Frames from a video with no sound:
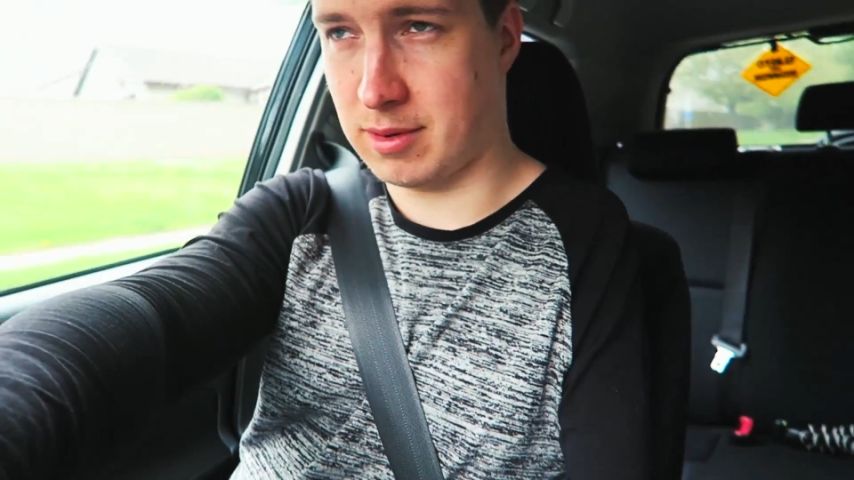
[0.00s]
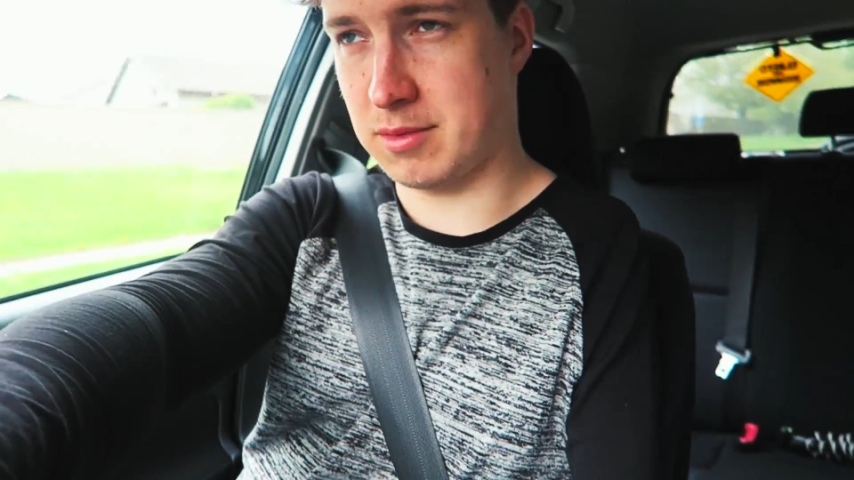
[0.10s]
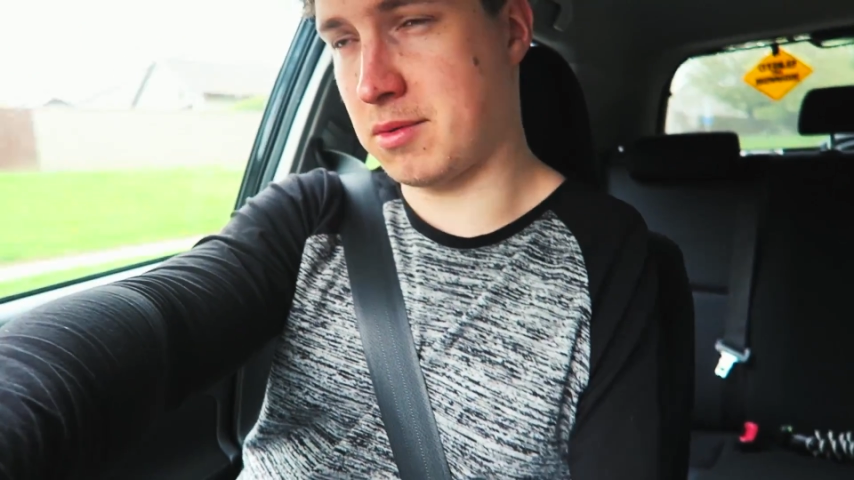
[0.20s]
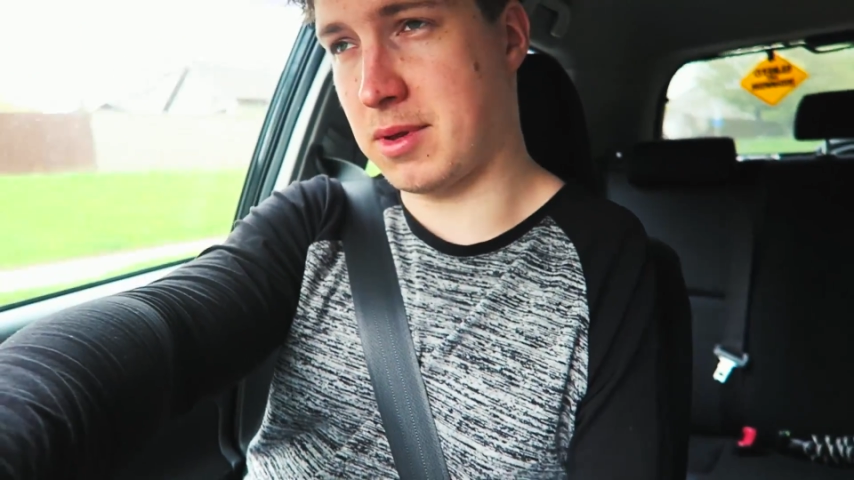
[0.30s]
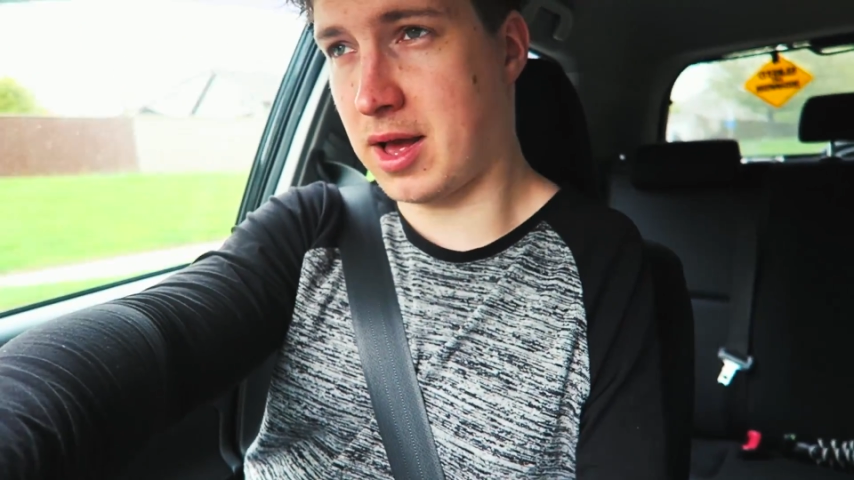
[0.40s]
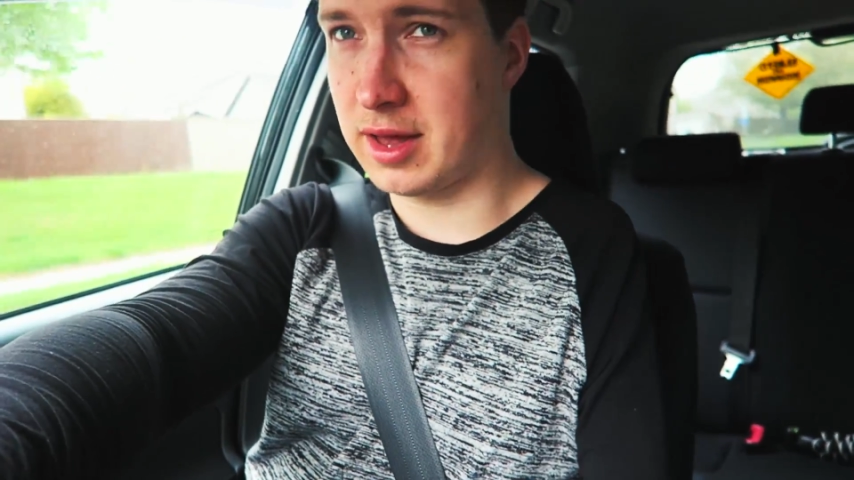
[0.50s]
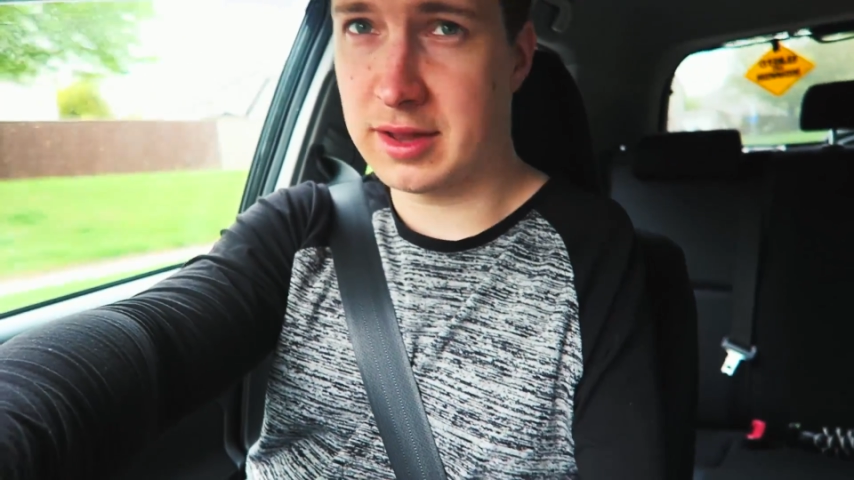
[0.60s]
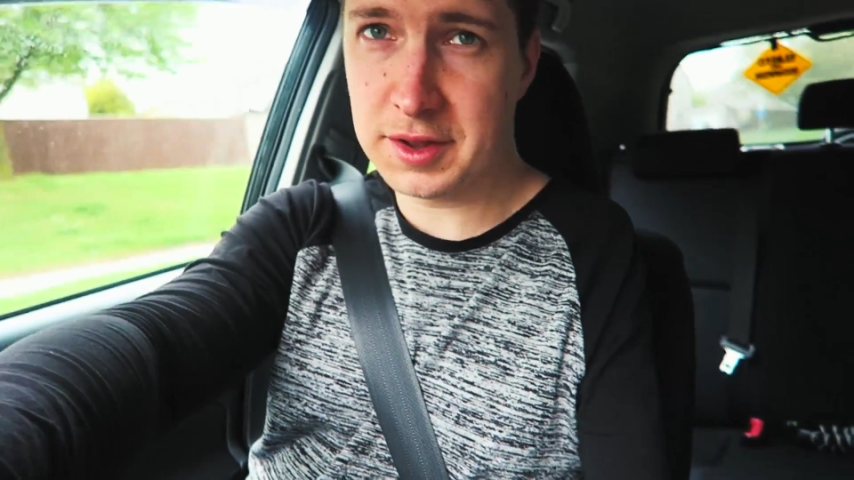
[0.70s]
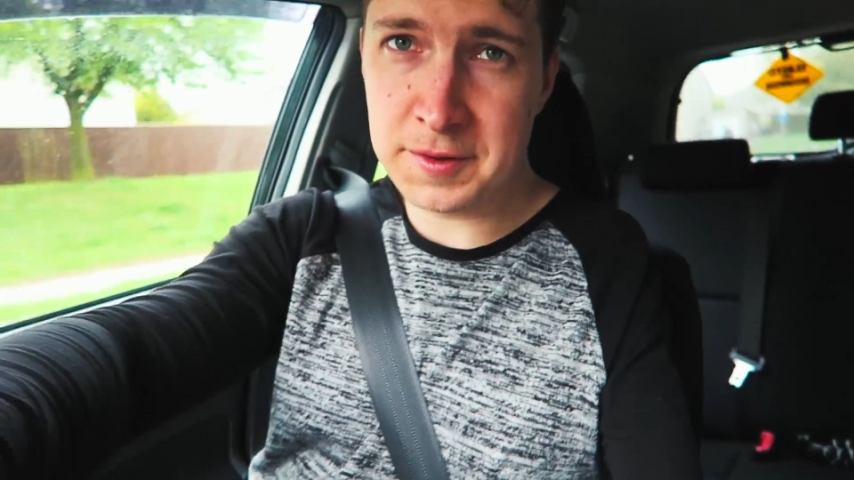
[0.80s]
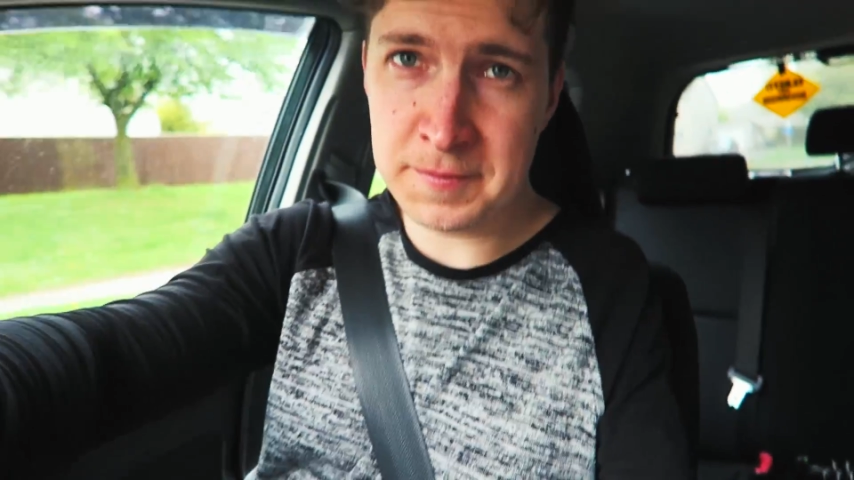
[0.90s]
blah, blah,
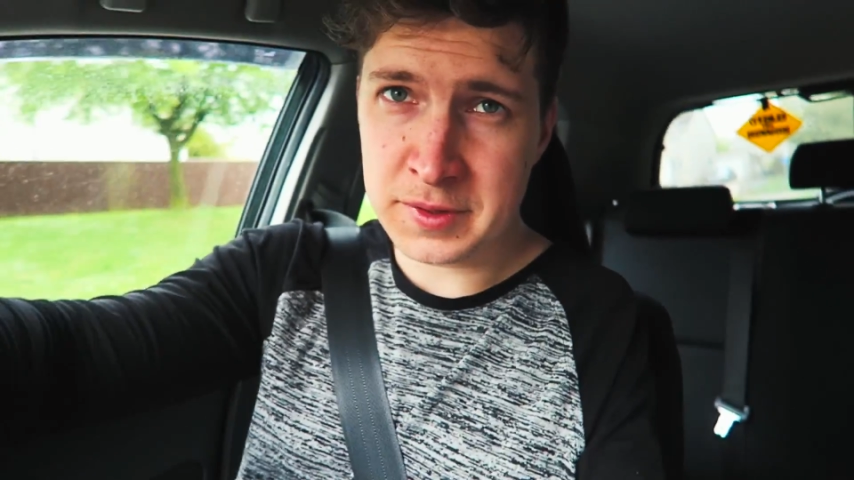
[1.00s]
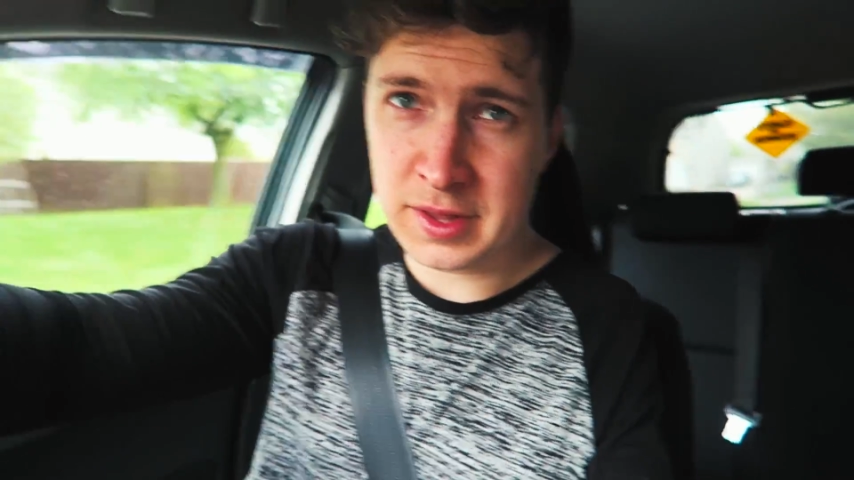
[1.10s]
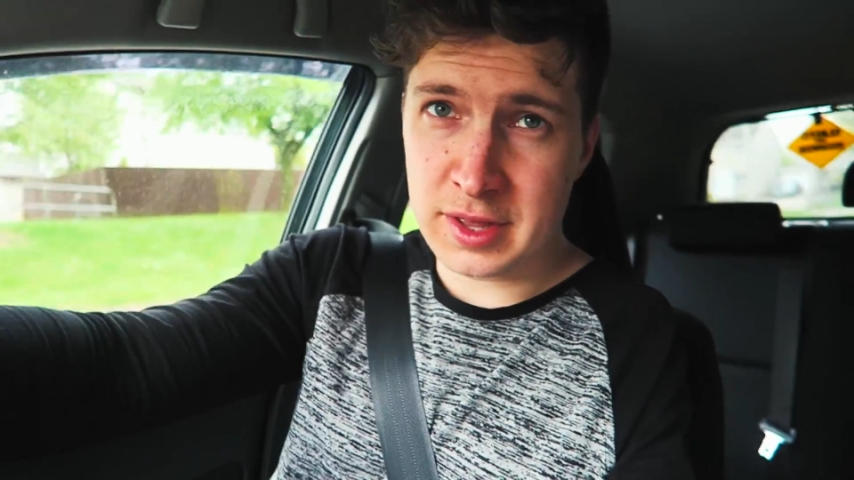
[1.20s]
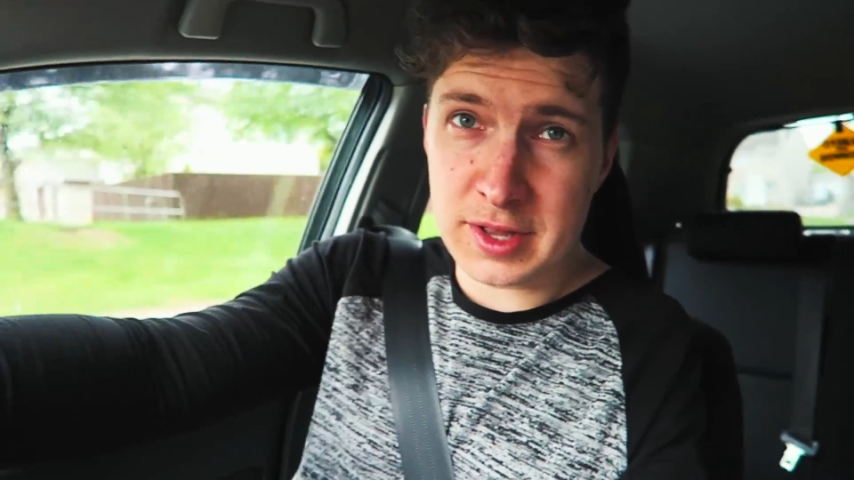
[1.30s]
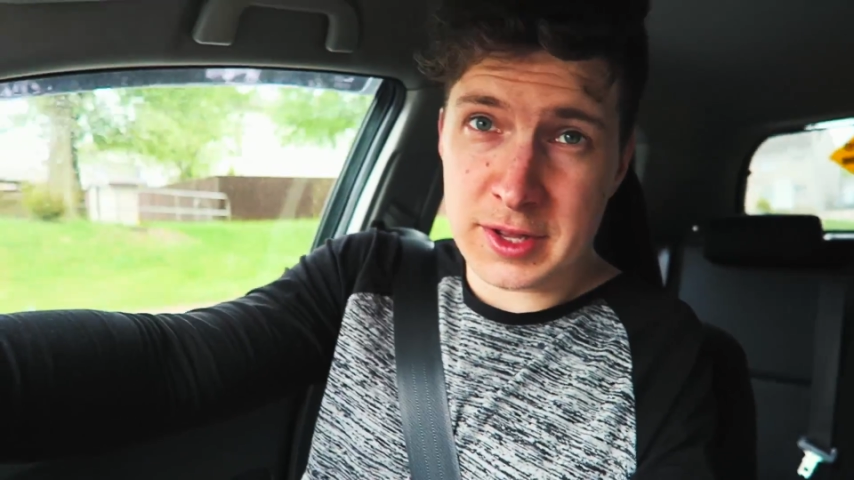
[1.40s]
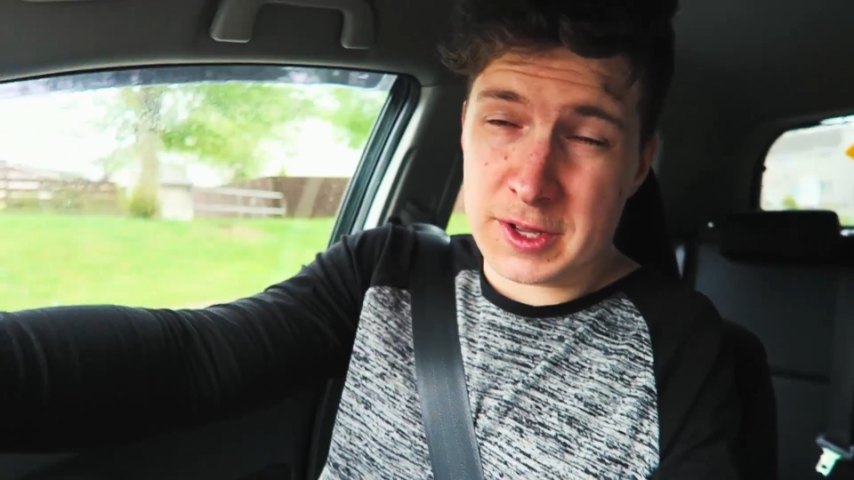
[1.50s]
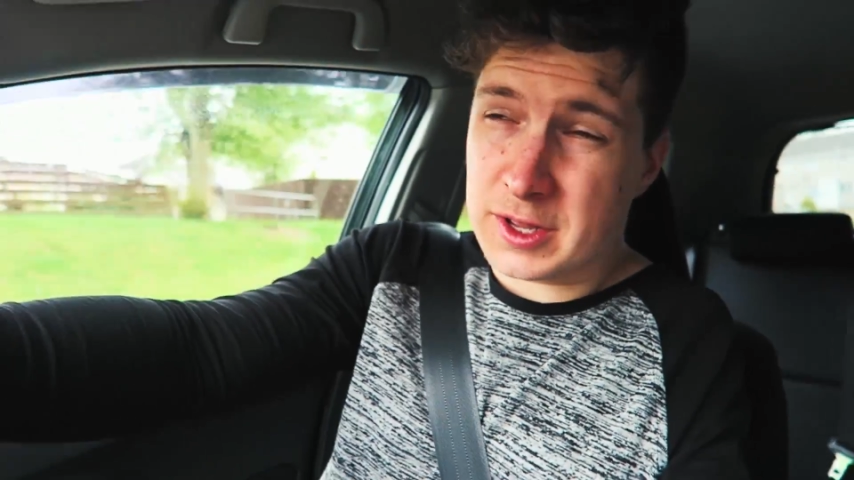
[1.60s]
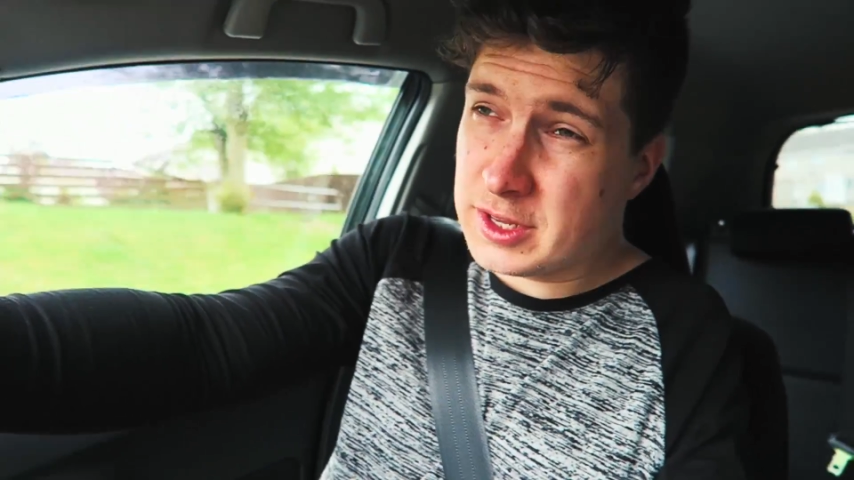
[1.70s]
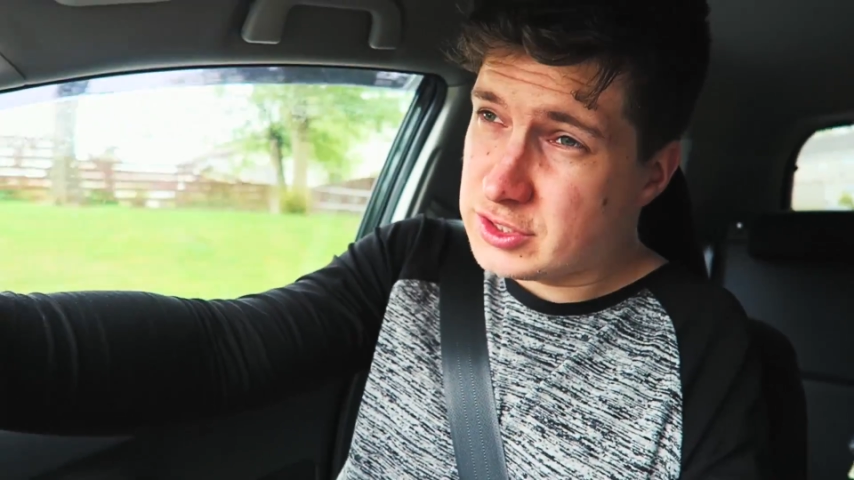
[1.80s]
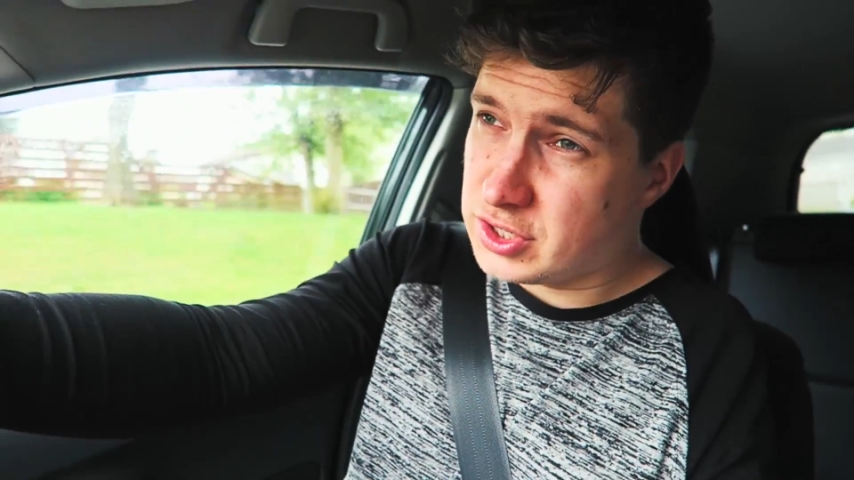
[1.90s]
blah.